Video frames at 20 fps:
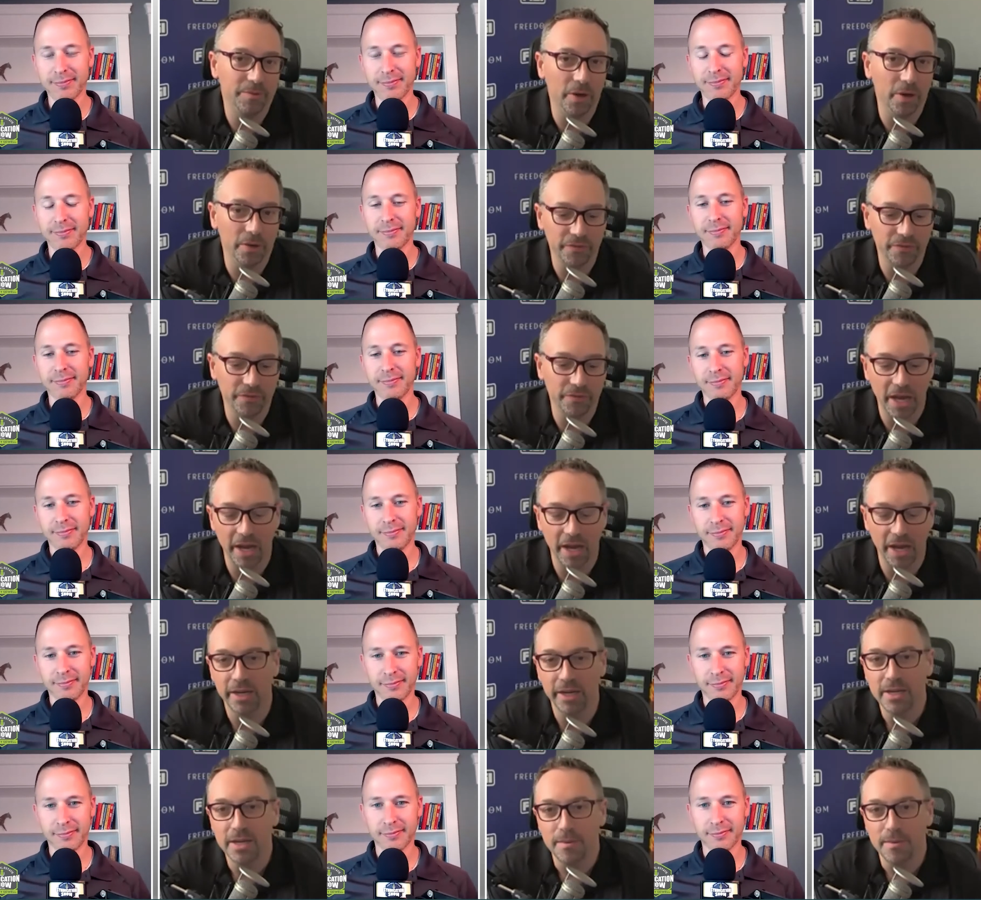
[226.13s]
Speaker 1: You know, you've
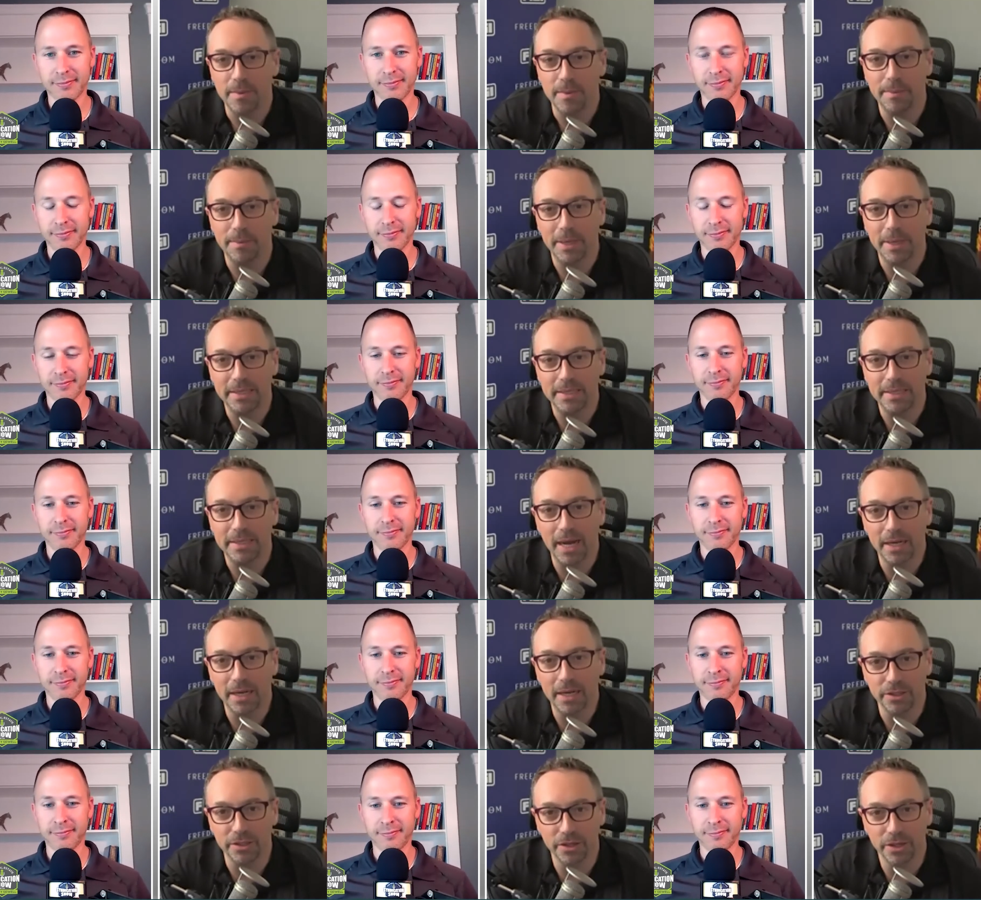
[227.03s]
got maybe a
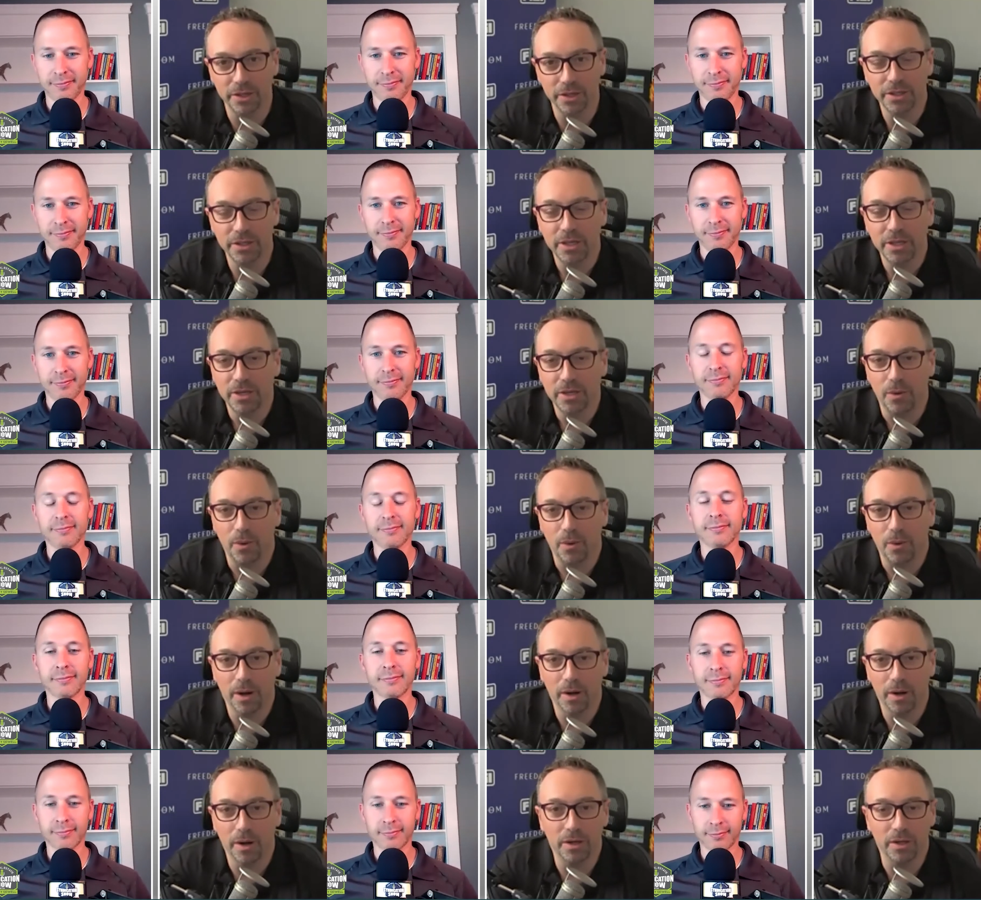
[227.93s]
doctor
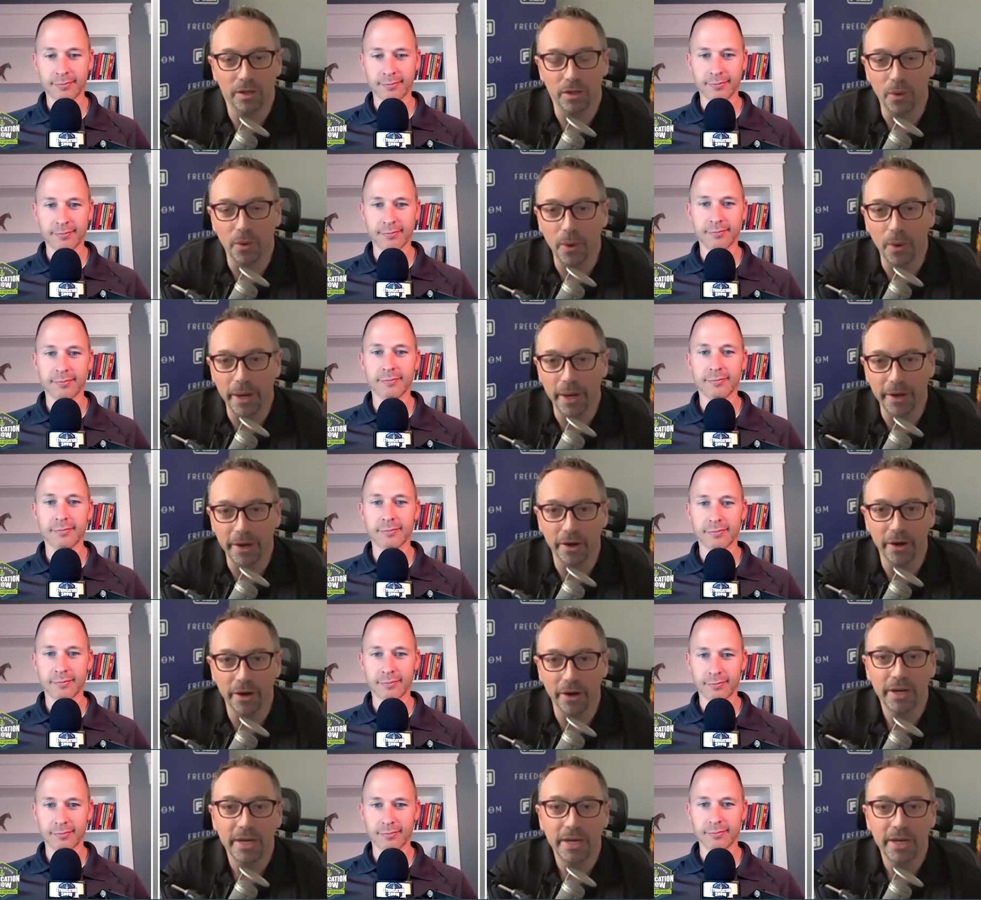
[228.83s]
or a
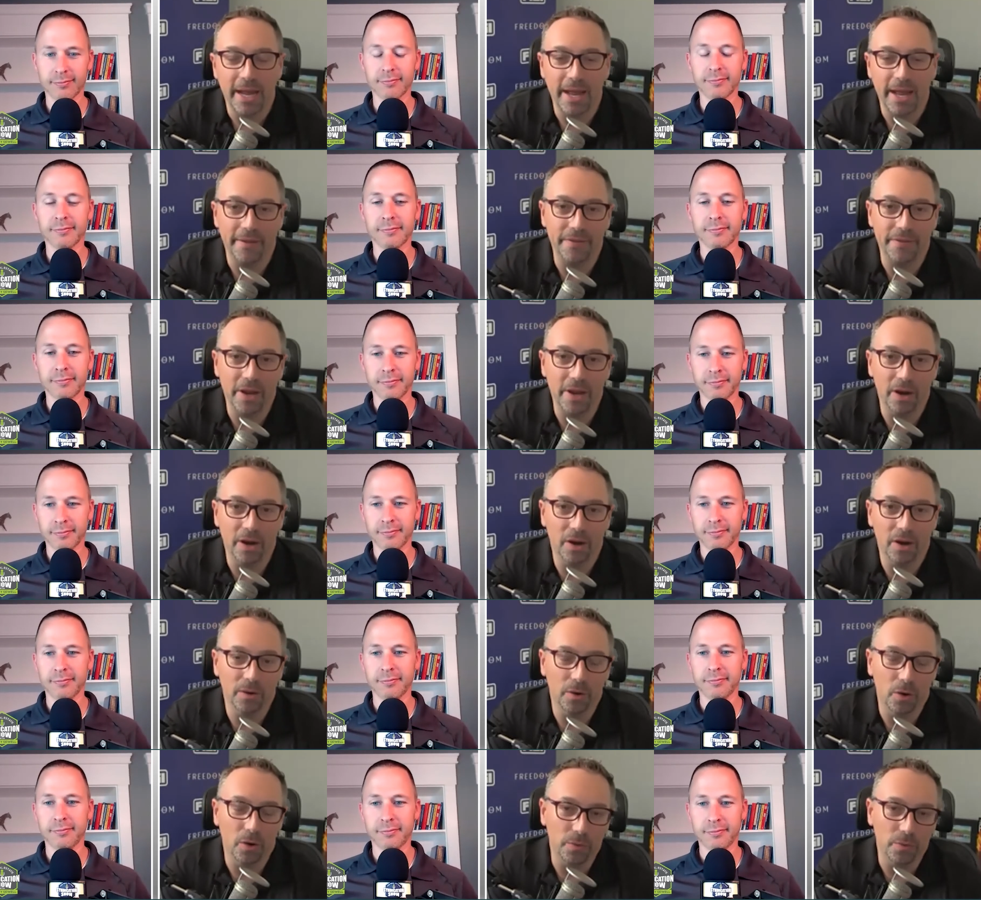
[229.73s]
lawyer, and
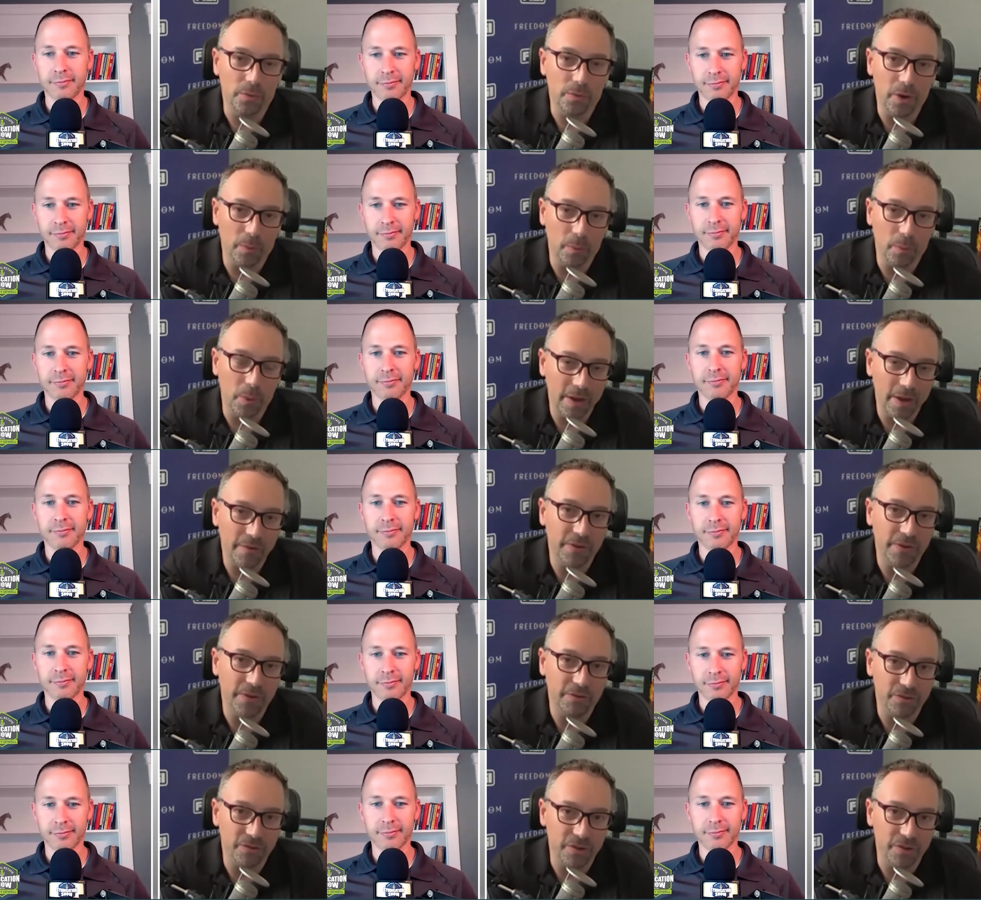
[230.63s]
their their wife
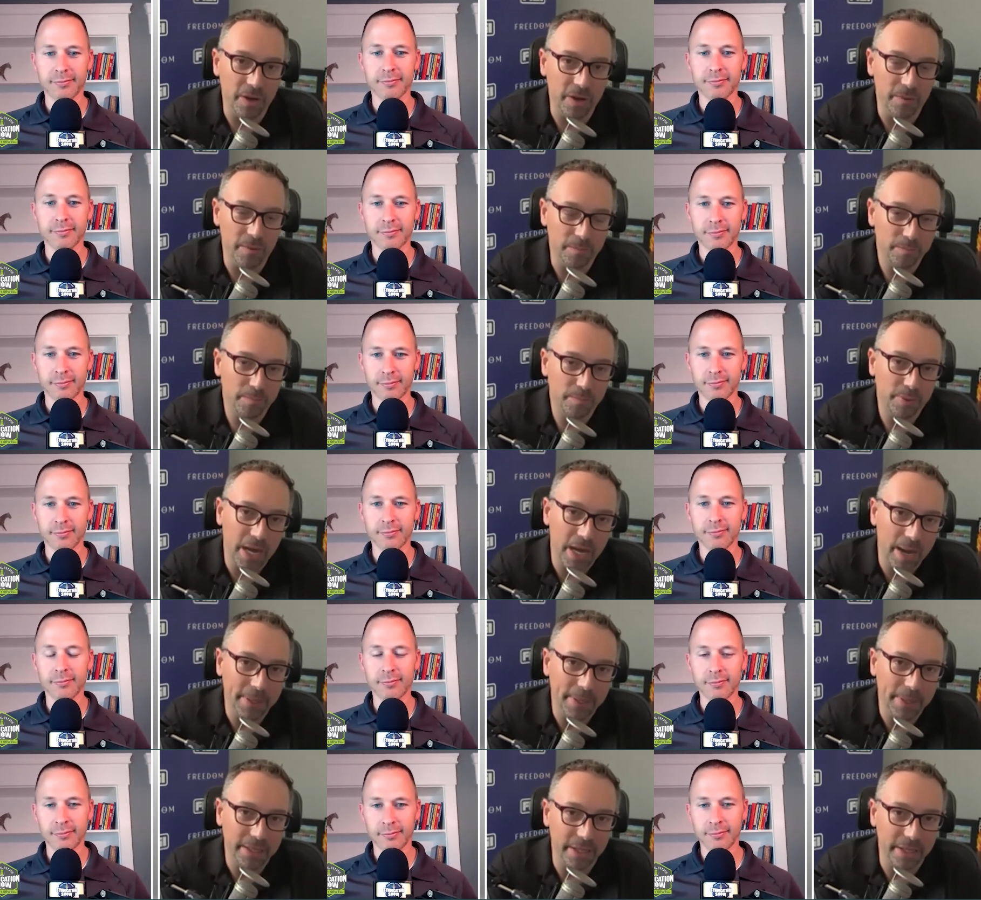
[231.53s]
is
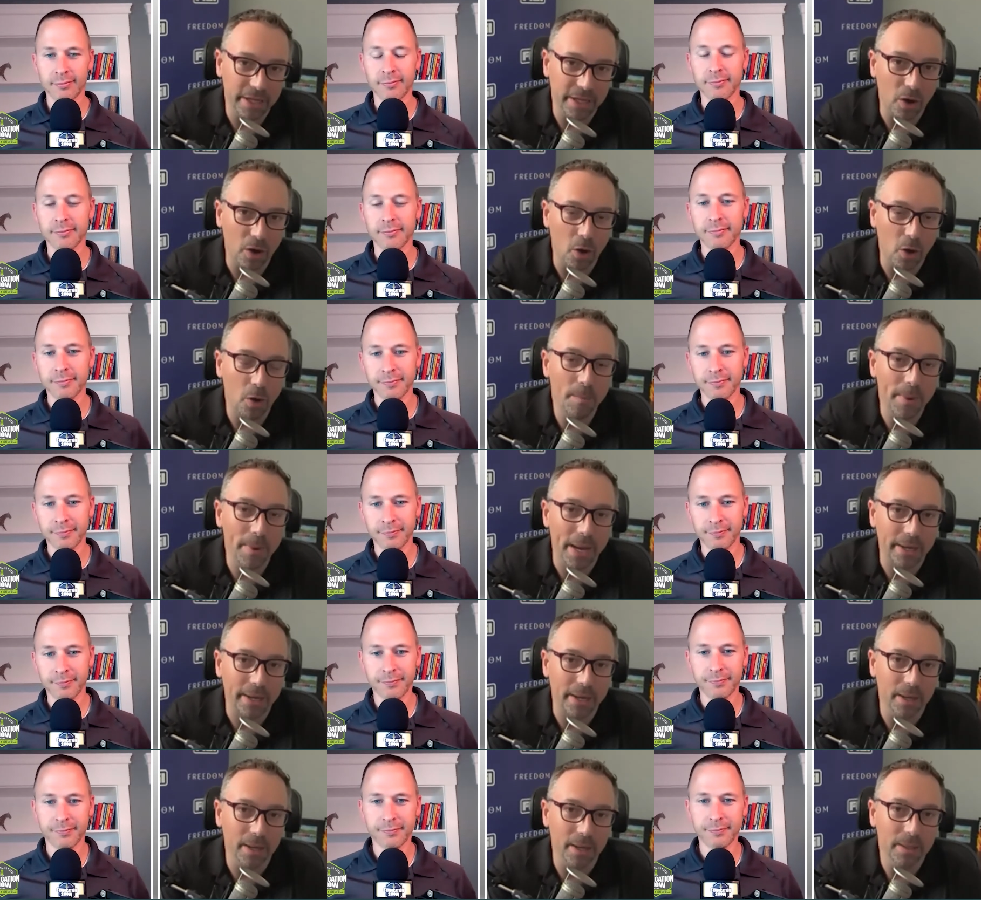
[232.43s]
predominantly a
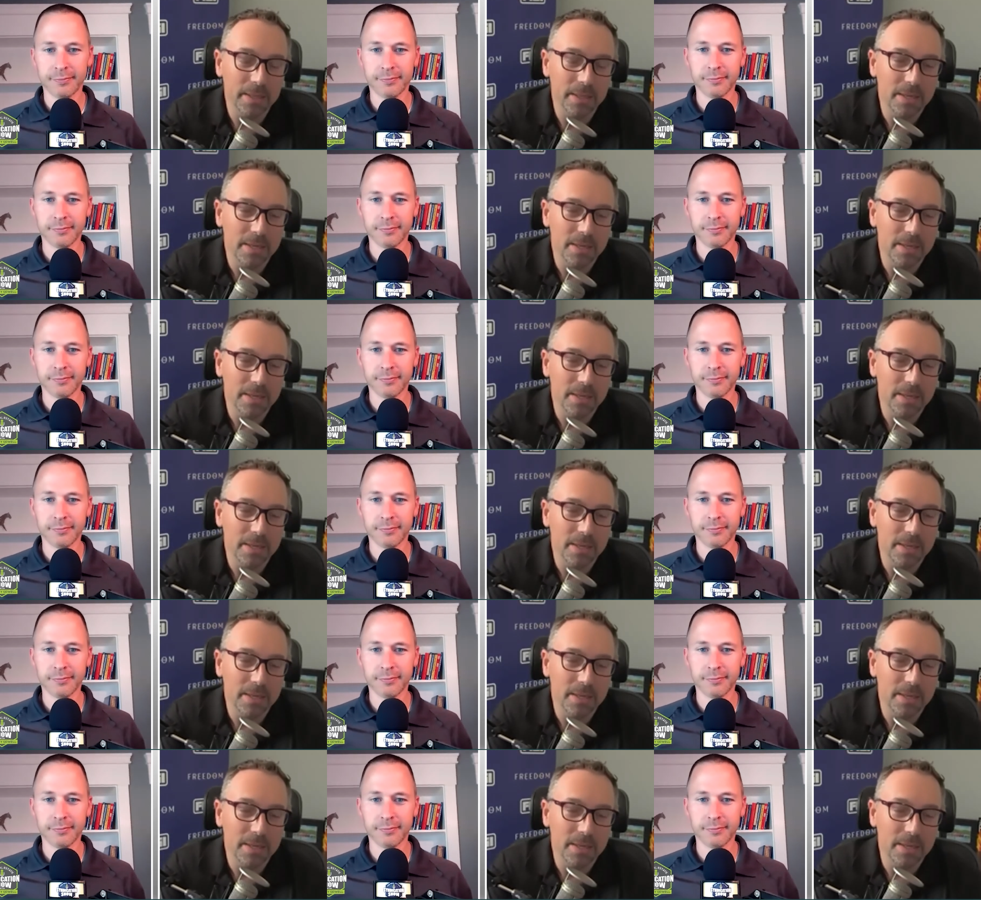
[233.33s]
homemaker.